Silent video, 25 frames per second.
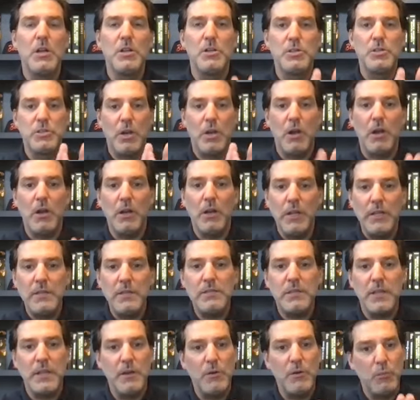
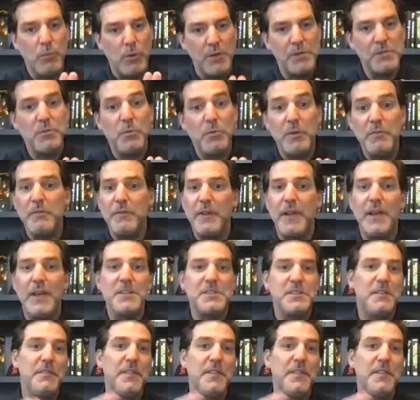target in a one-to-one fashion